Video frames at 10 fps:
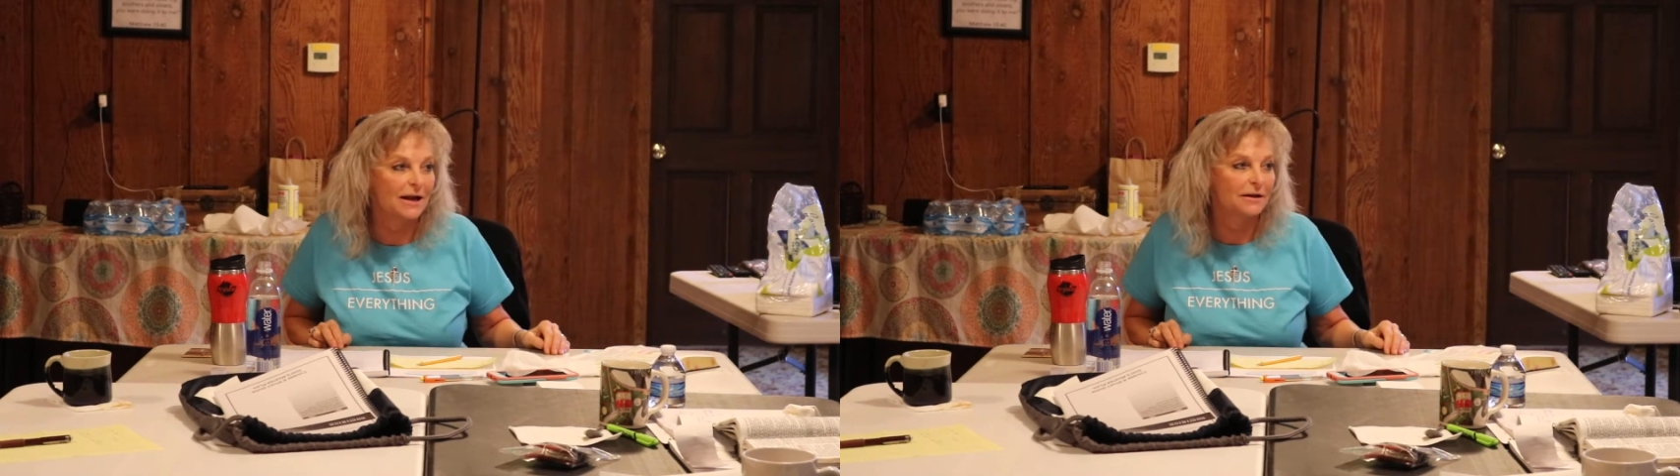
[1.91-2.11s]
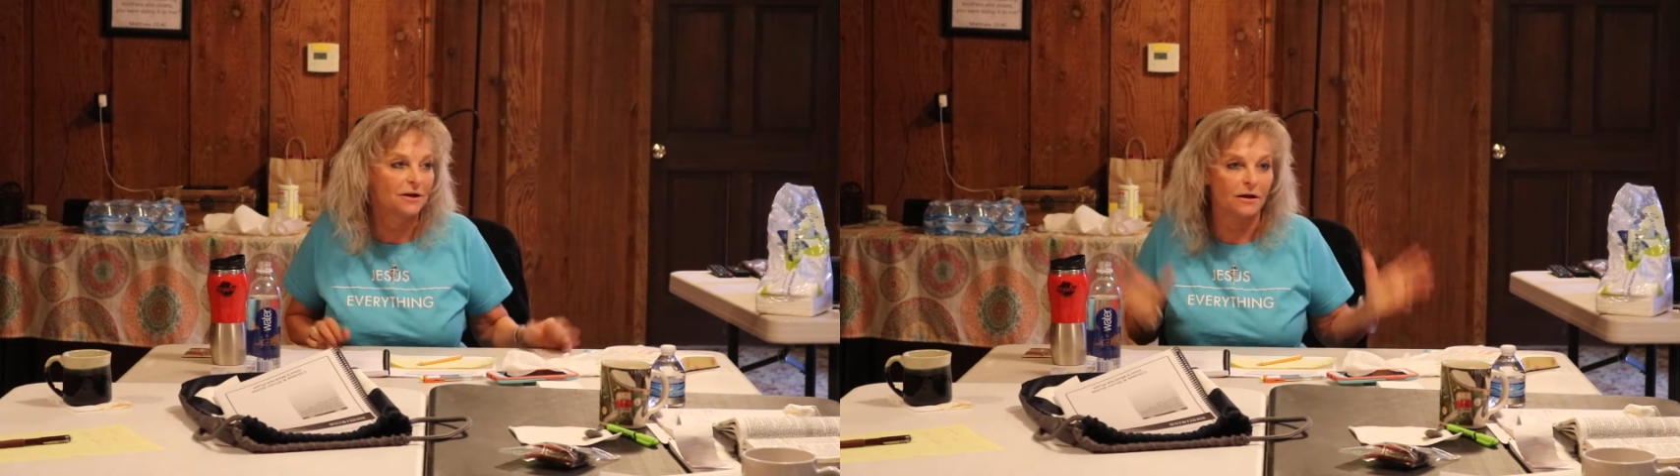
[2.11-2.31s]

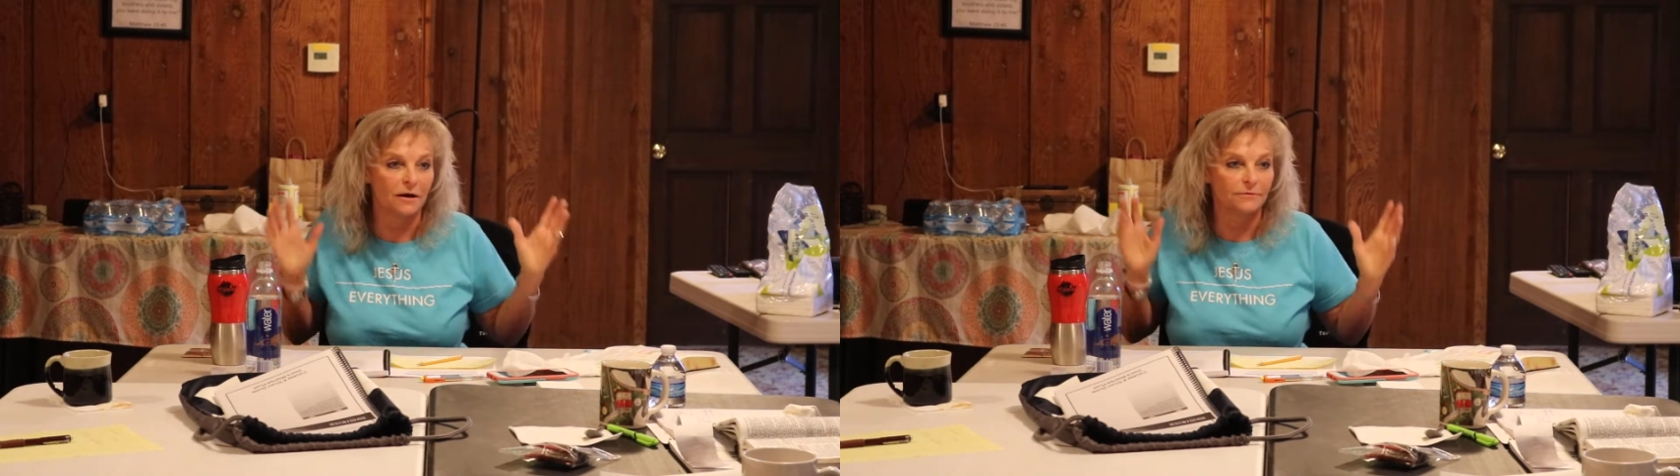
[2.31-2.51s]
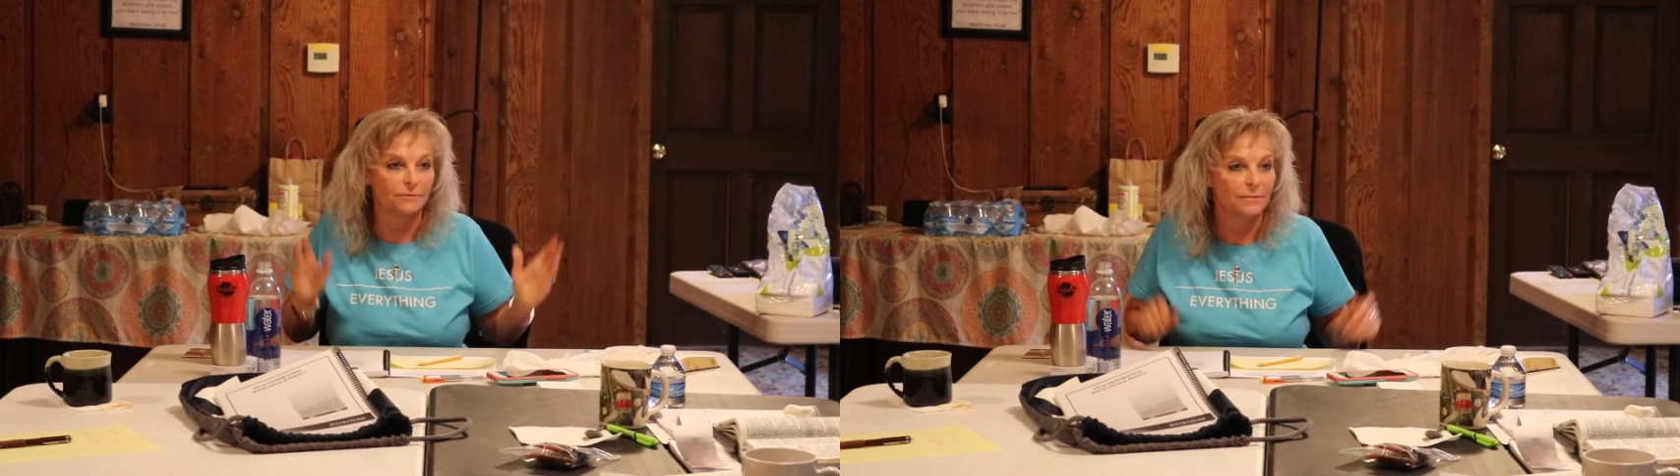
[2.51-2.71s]
and ain't none
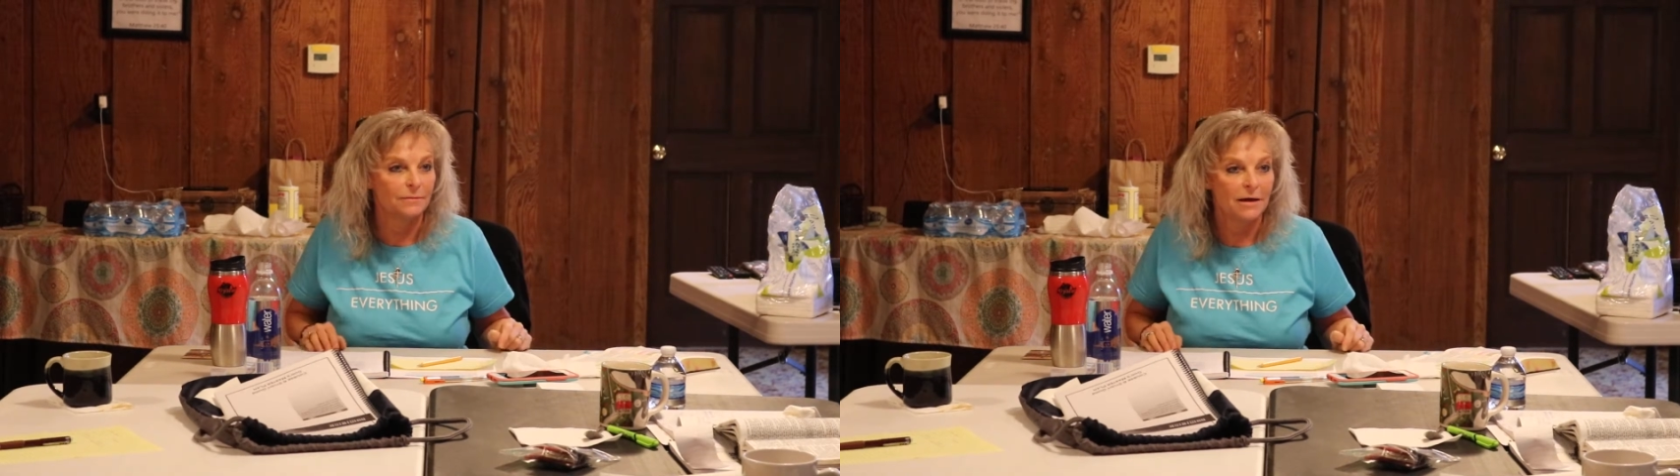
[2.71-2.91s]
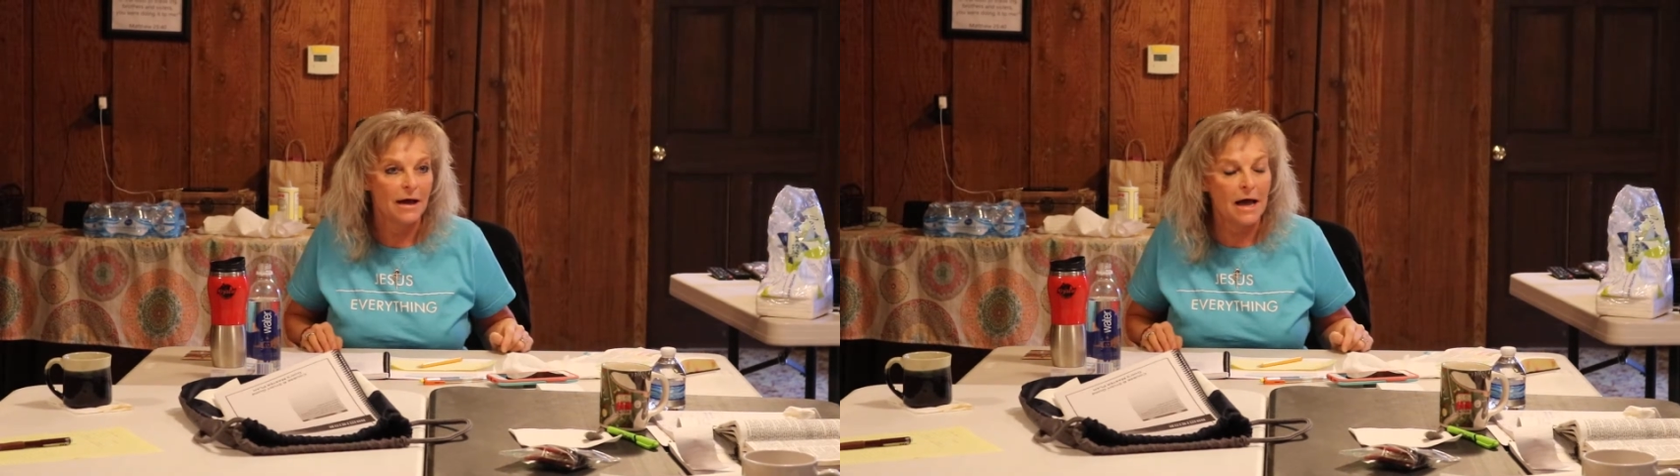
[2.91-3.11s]
of them
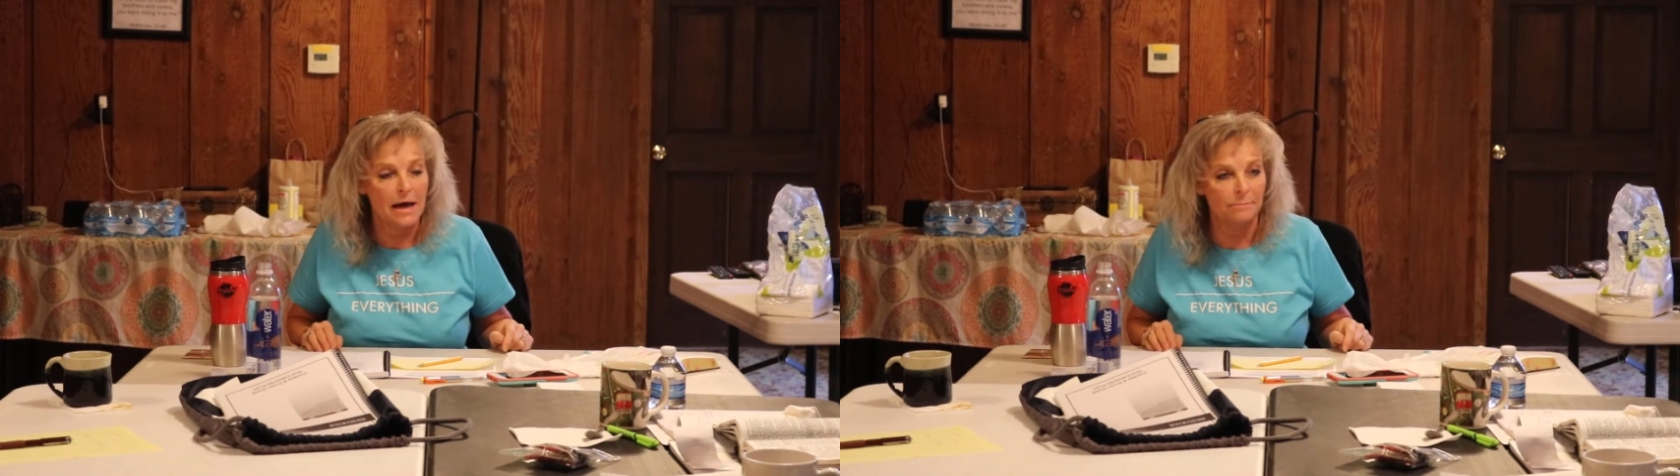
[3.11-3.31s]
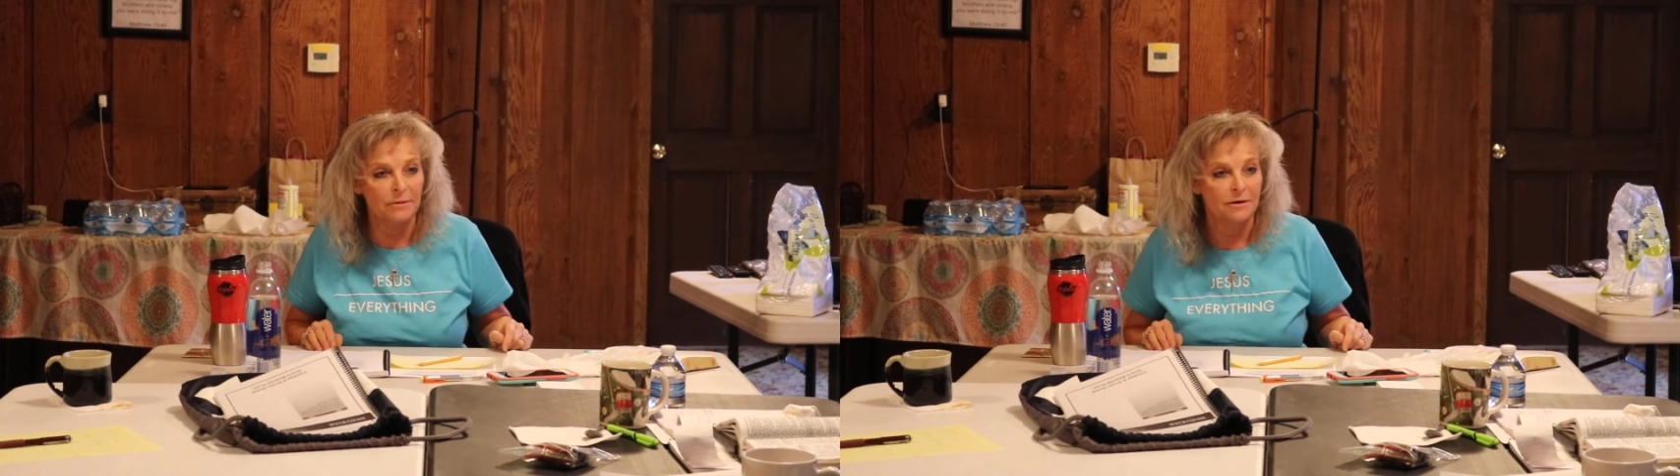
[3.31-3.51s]

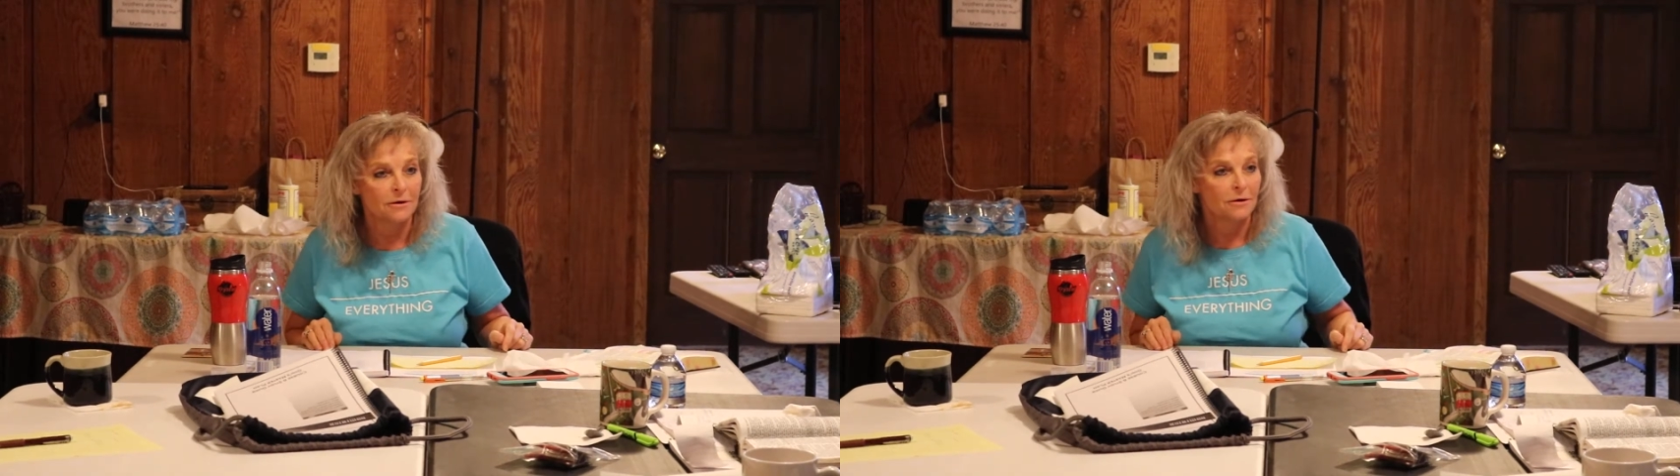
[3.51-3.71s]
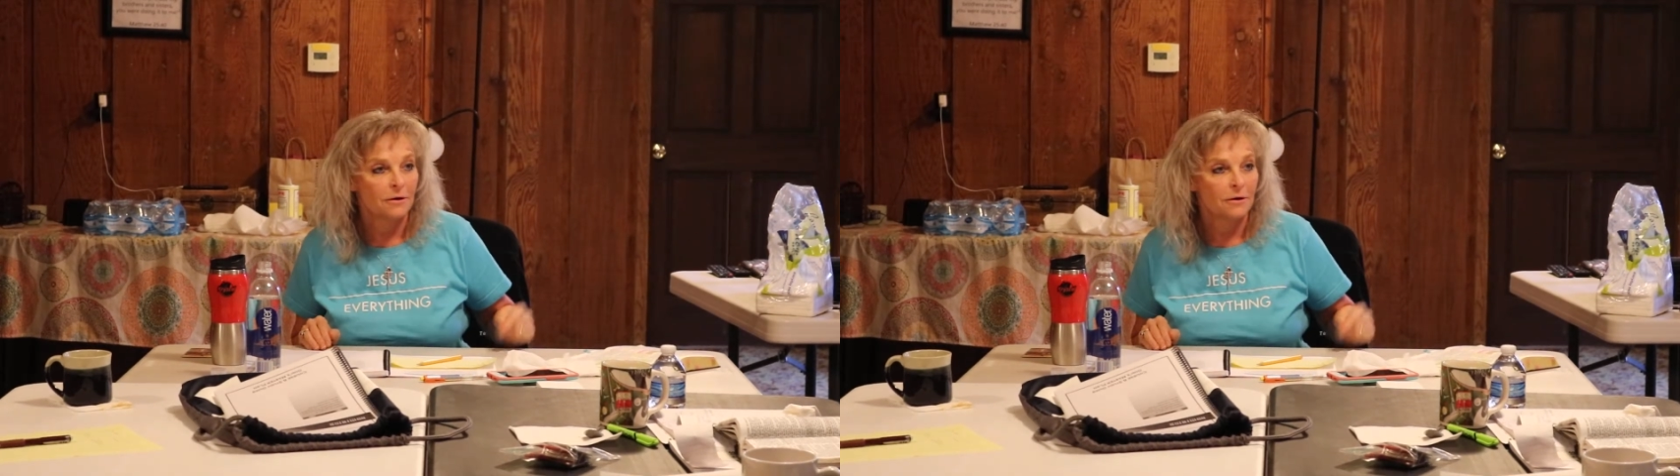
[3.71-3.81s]
happy,